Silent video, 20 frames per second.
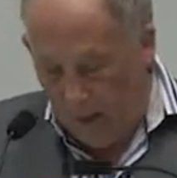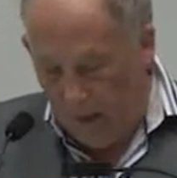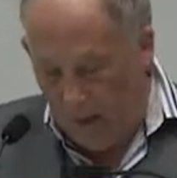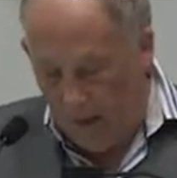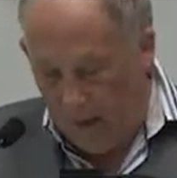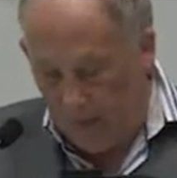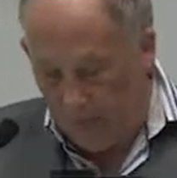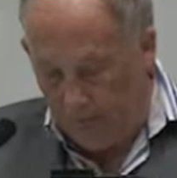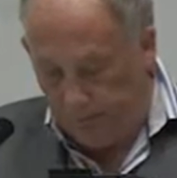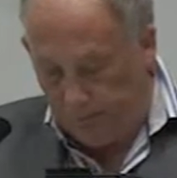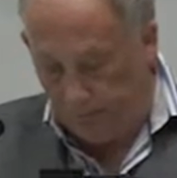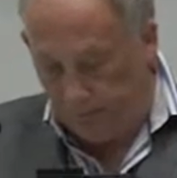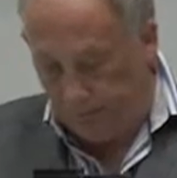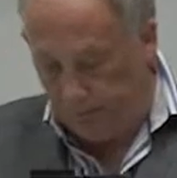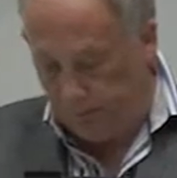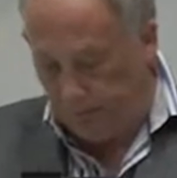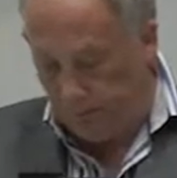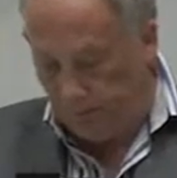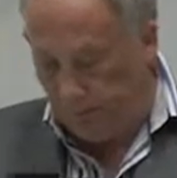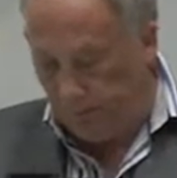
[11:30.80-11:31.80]

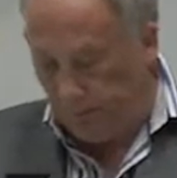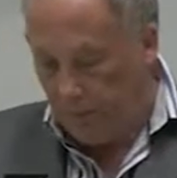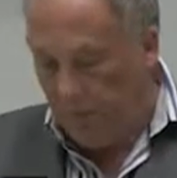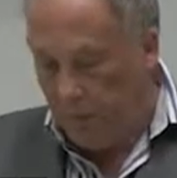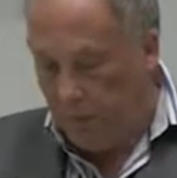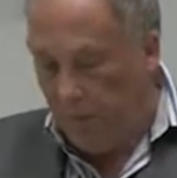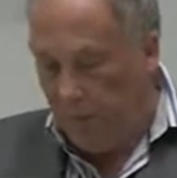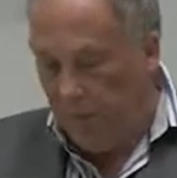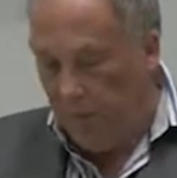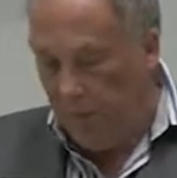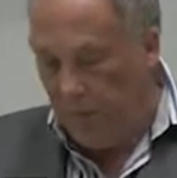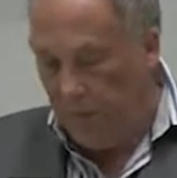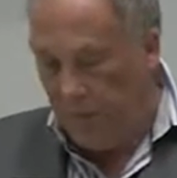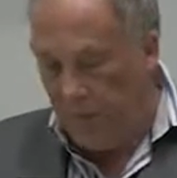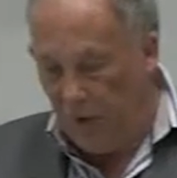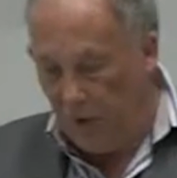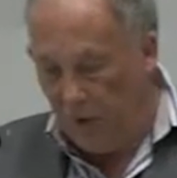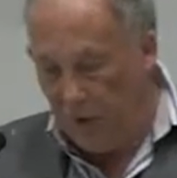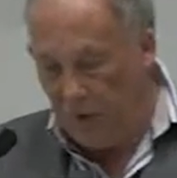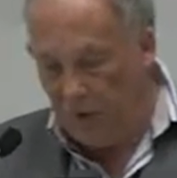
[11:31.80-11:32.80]
The
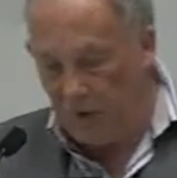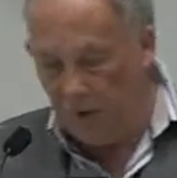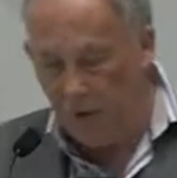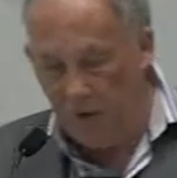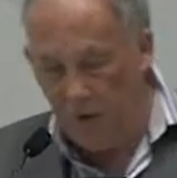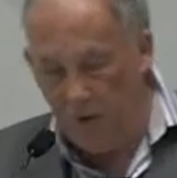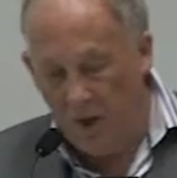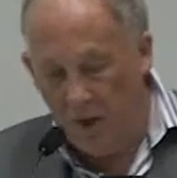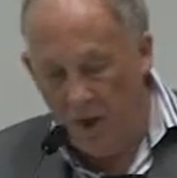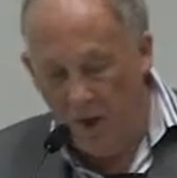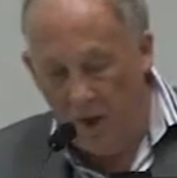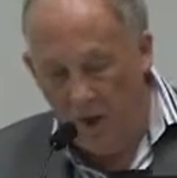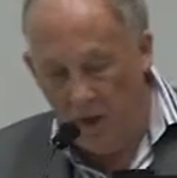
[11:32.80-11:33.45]
first,